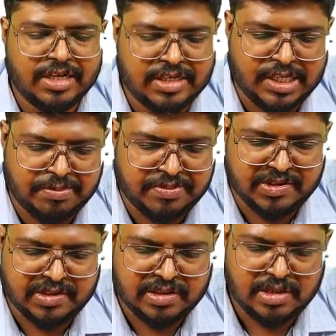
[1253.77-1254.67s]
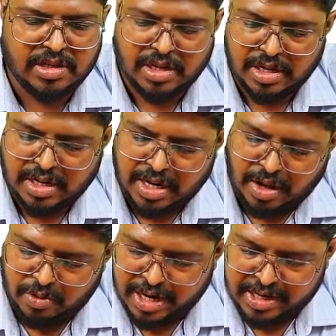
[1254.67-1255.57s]
tips.
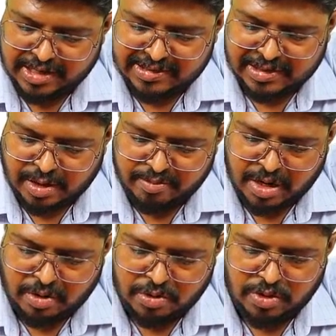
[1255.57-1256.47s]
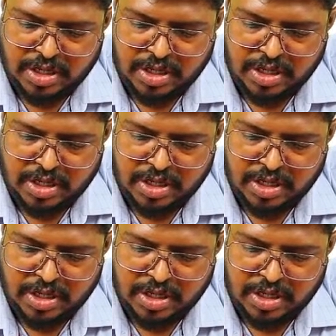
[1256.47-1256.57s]
Now let us come down to